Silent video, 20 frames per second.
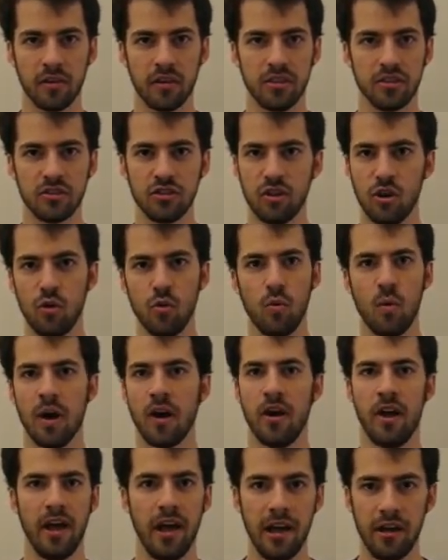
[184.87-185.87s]
is
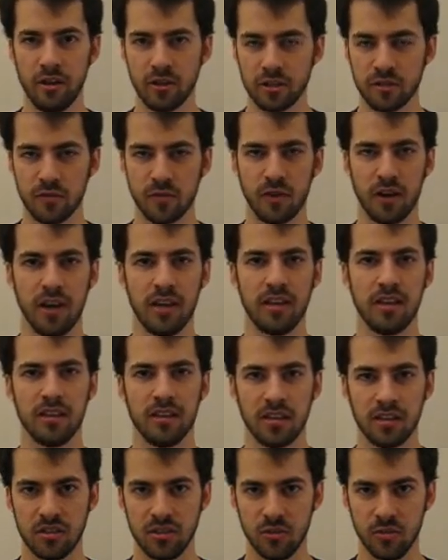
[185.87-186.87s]
nowhere else for
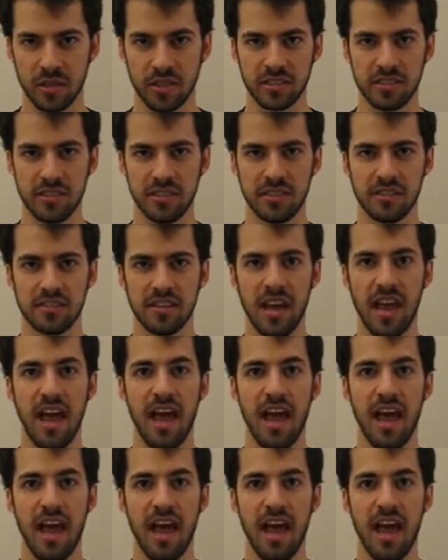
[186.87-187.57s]
anything to exist.